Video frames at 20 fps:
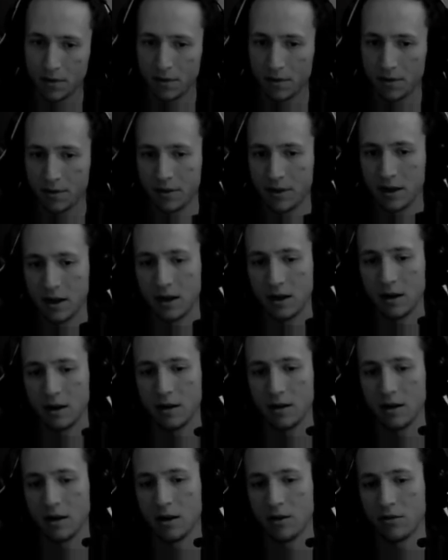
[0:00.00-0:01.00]
Then
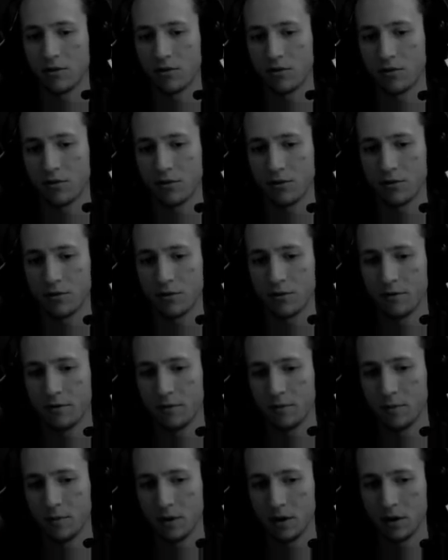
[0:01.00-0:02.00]
it's
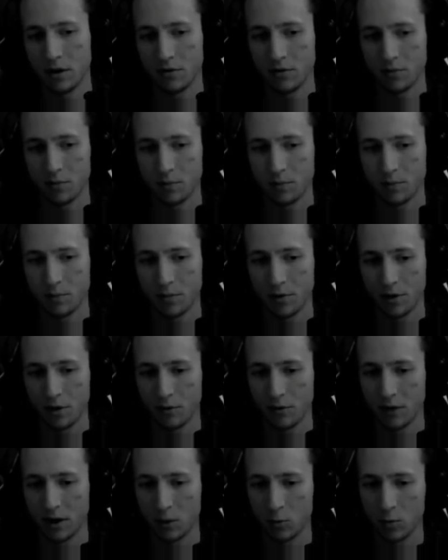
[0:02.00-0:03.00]
pretty
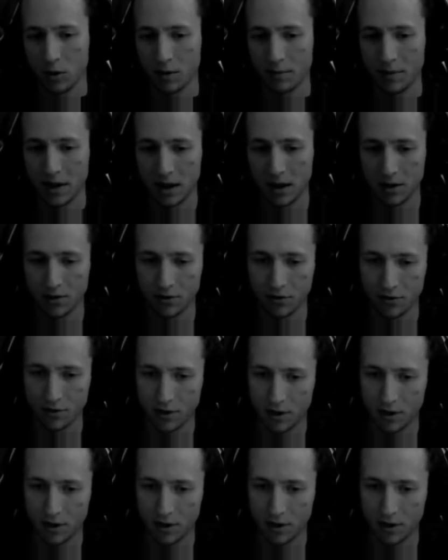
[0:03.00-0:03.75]
well balanced.